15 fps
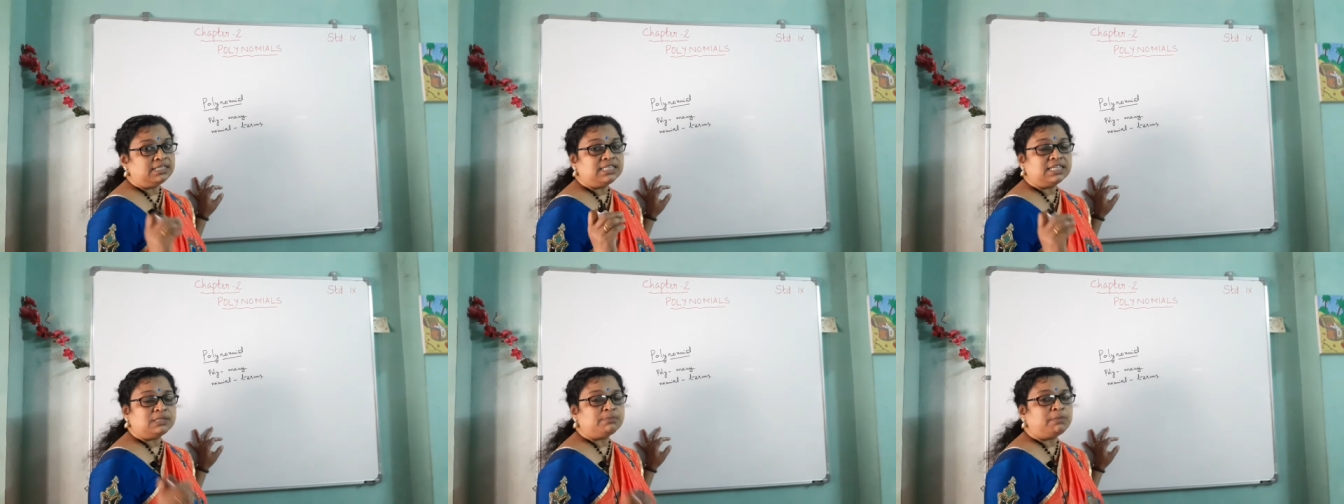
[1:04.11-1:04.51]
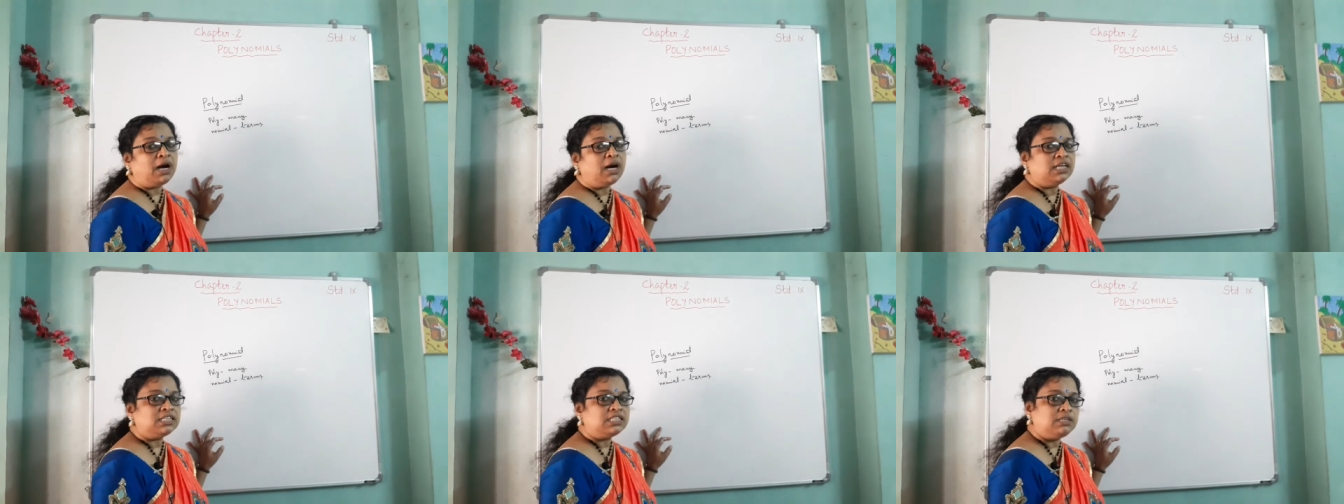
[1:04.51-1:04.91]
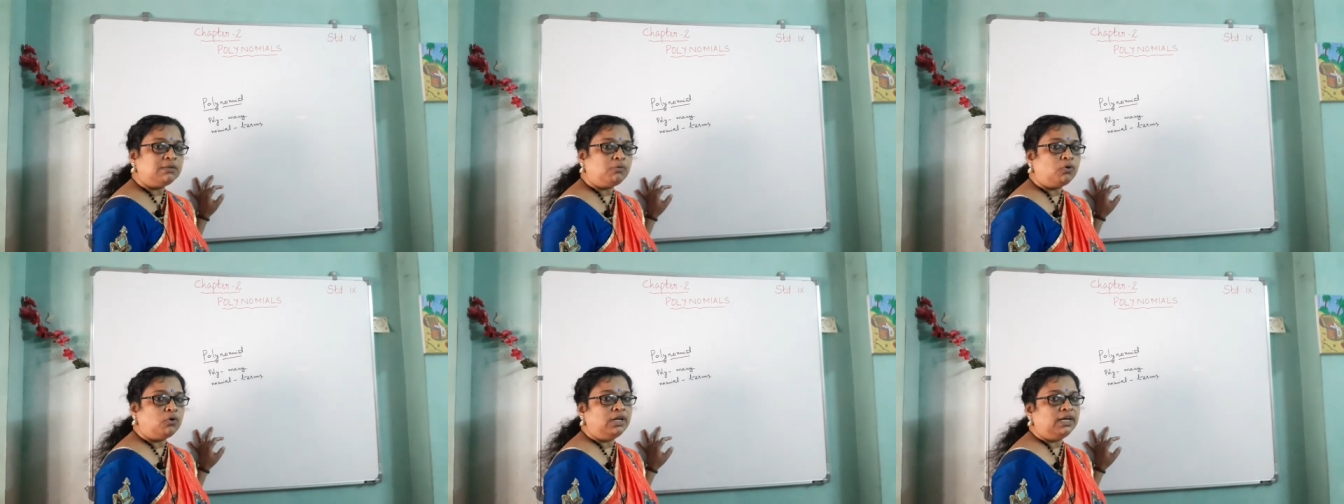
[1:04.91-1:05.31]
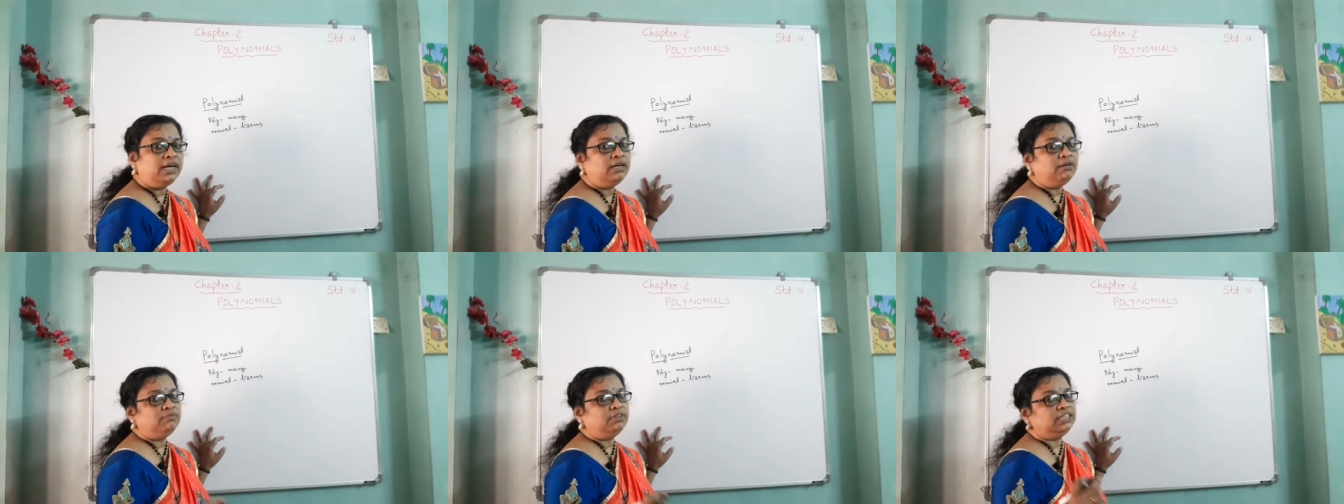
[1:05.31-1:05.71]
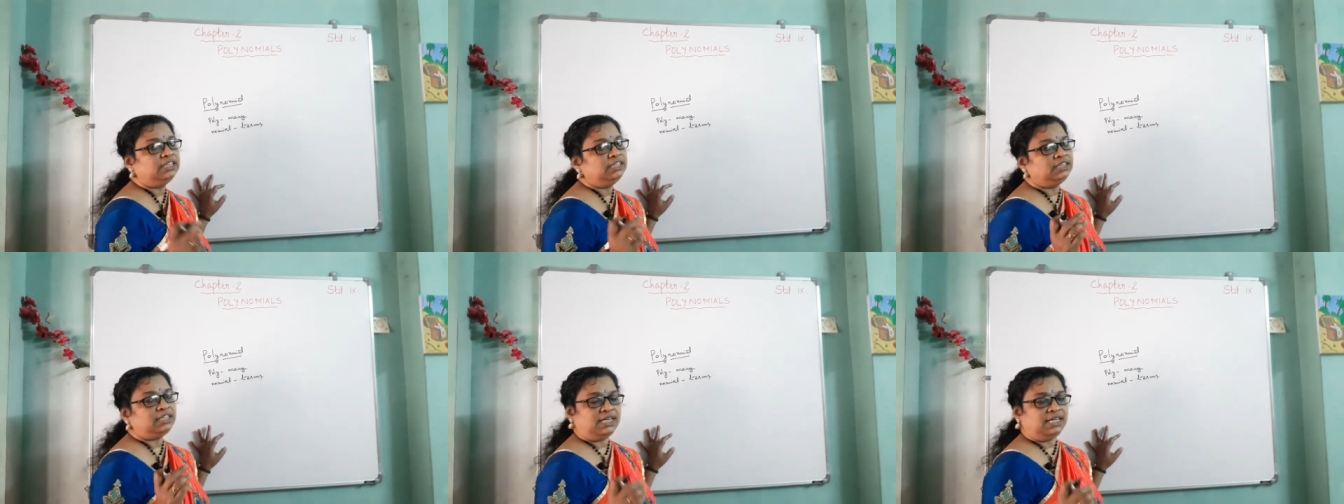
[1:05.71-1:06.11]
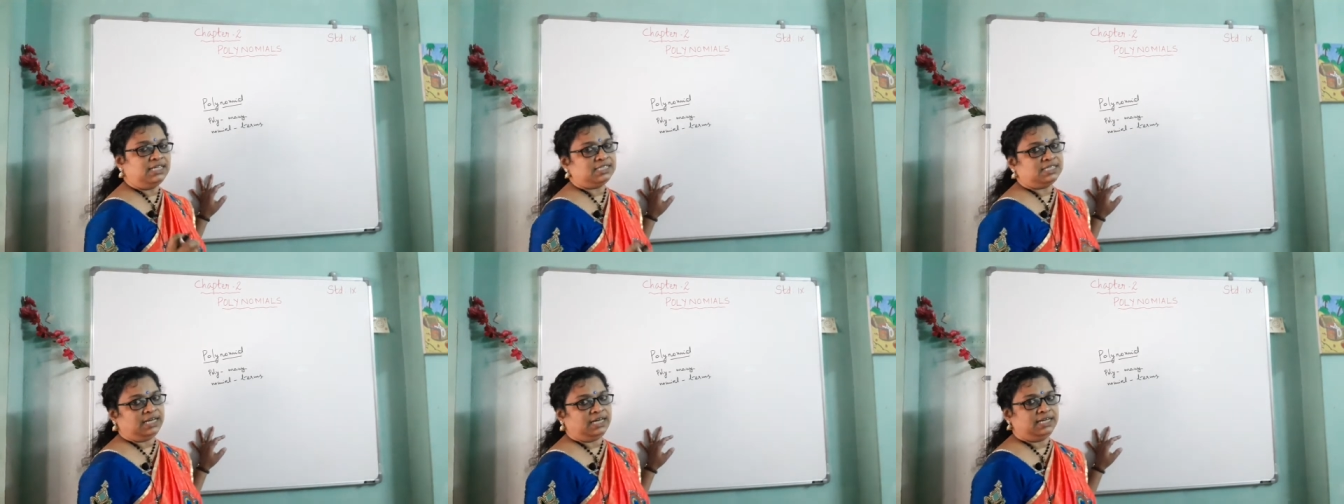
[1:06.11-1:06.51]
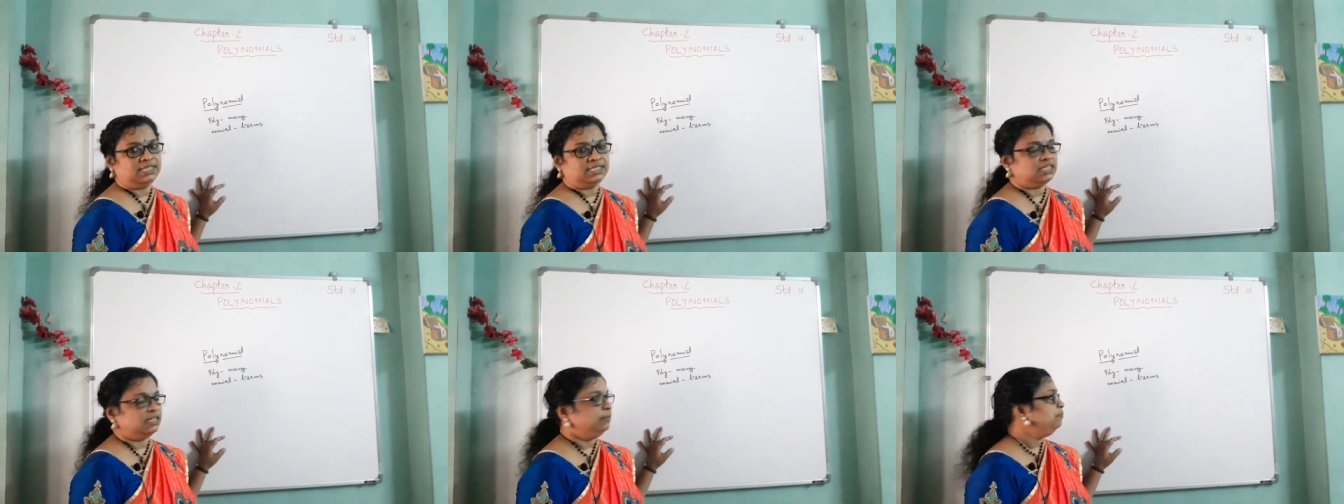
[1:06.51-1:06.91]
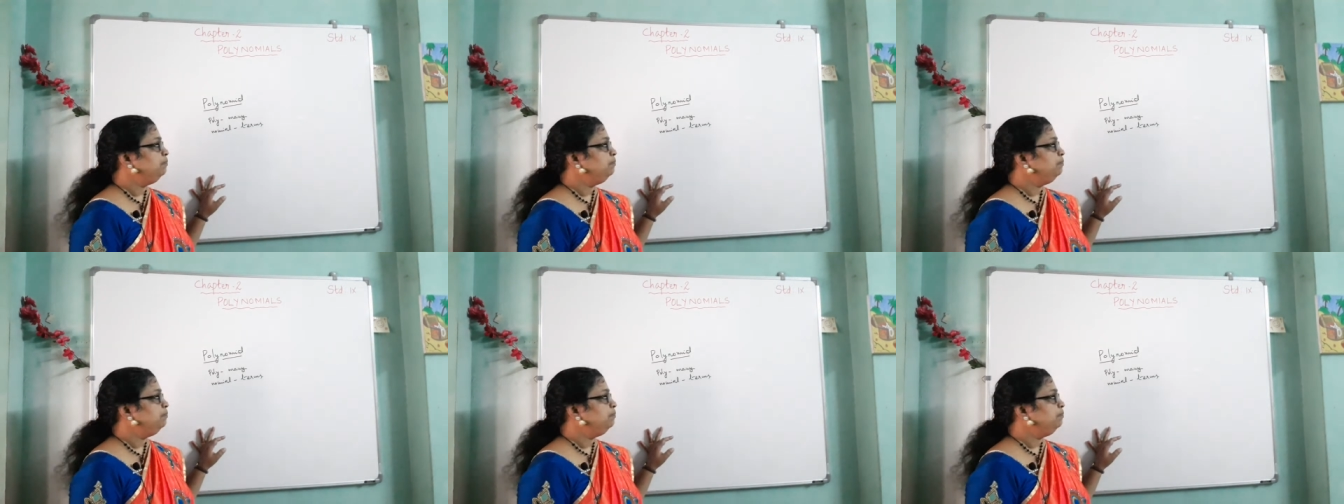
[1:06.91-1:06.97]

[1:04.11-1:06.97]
the smallest polygon with 3 sides.